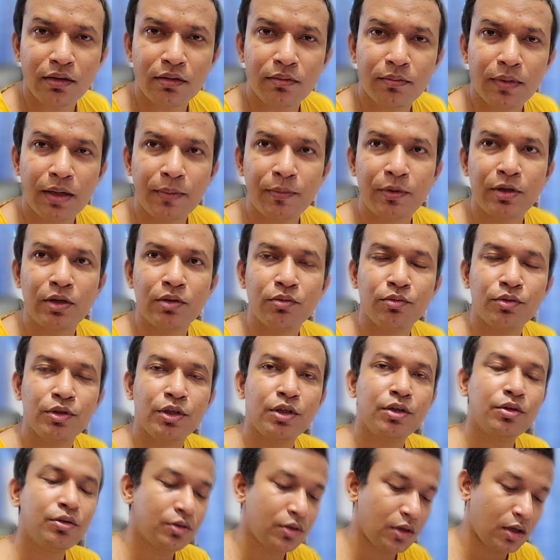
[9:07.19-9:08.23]
I mean,
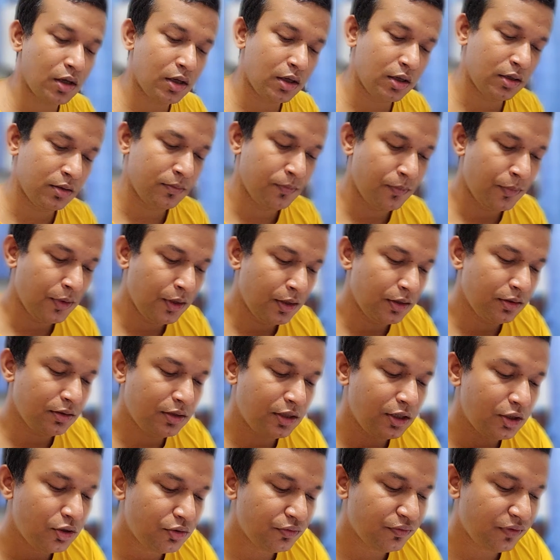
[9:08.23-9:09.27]
within
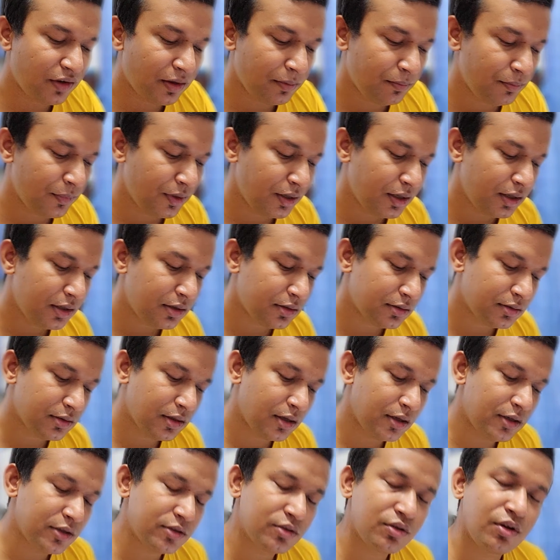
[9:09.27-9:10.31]
3 to 5 minutes, the
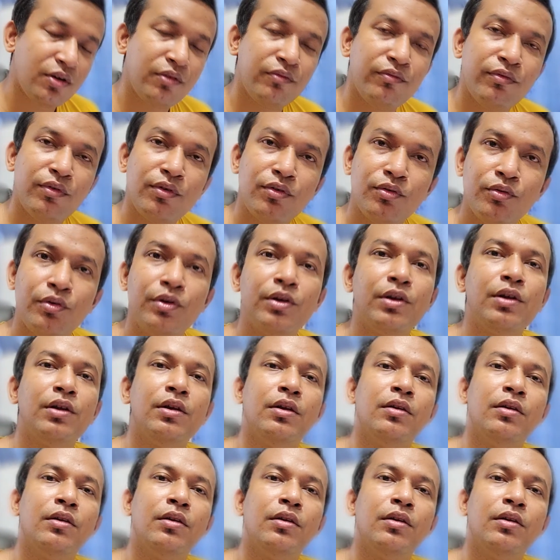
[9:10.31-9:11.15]
discomfort will